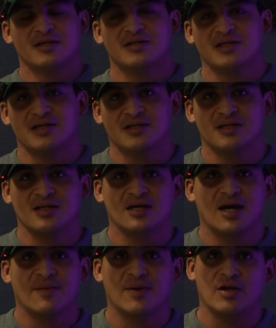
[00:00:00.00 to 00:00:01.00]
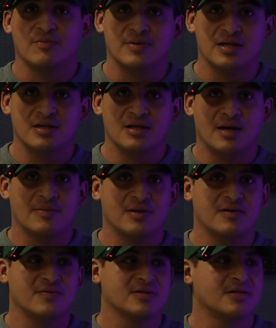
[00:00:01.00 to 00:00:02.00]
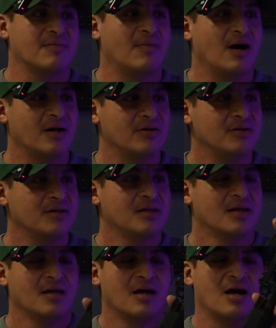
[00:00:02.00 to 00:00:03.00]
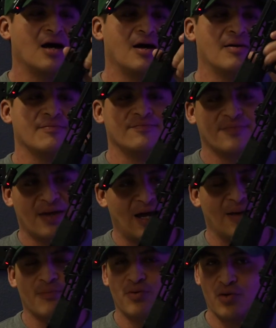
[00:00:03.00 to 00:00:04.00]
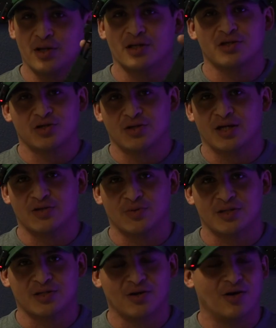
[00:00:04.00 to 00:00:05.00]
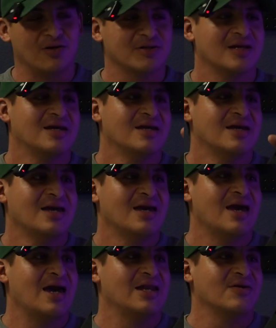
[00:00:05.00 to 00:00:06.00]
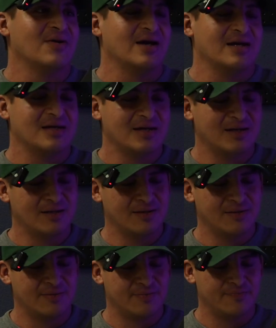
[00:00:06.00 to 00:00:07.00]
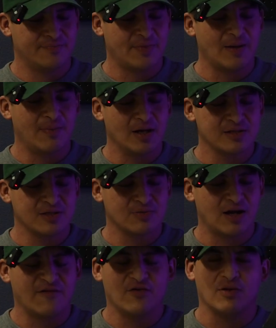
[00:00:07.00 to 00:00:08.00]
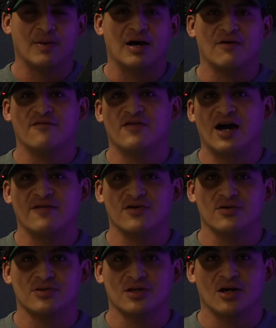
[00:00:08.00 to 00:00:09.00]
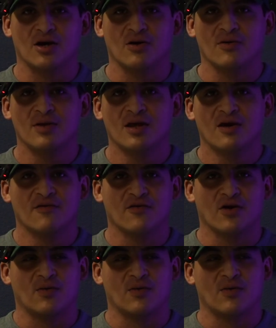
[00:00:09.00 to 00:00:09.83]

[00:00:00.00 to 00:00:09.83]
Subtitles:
CCMLB, I believe, is the model. I'm pretty sure that's what it's called. Anyway, I bought this rifle about 5 years ago for